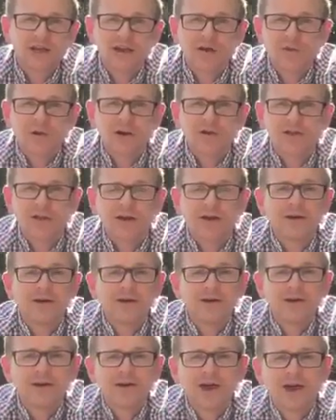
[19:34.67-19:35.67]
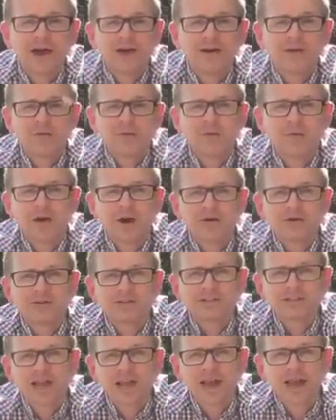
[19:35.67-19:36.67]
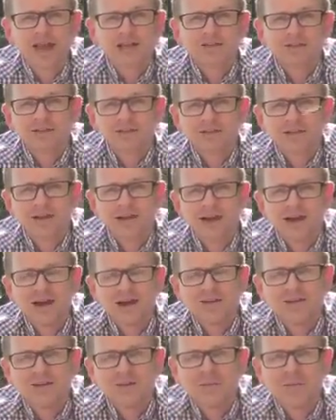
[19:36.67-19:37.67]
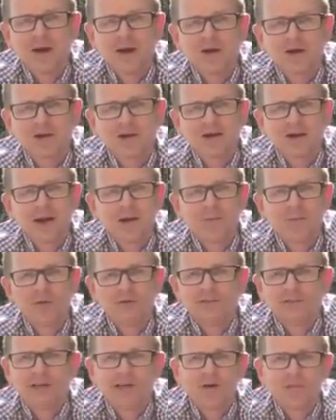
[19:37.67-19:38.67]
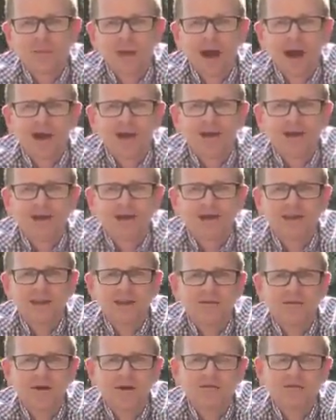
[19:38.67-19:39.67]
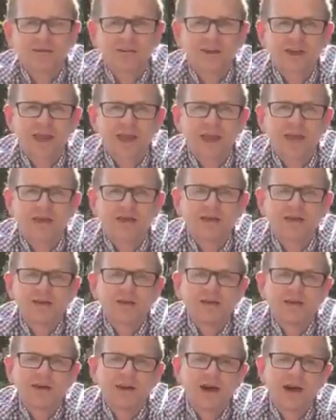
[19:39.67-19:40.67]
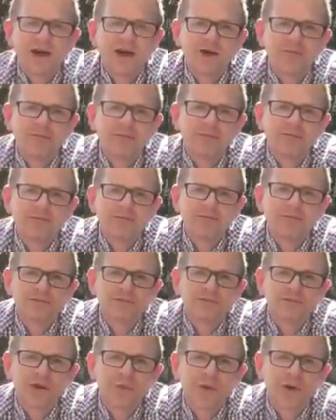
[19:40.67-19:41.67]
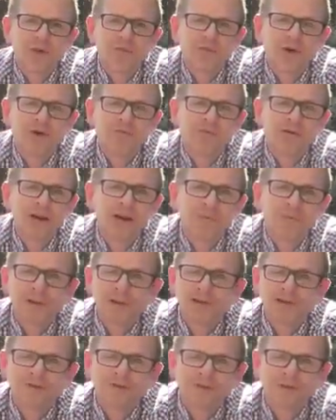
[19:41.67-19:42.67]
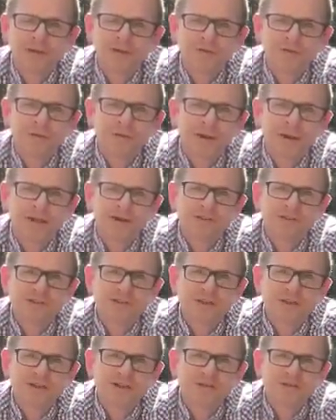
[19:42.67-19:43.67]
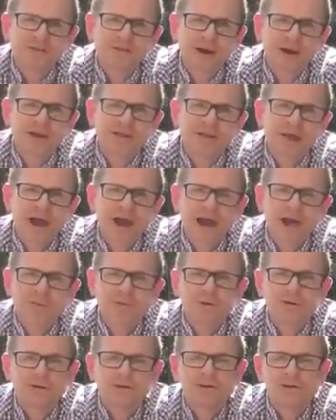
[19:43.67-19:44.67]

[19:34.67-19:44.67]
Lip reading: no other, and almost catch the bug and want to go back year after year. So I'm really pleased we managed to make that happen.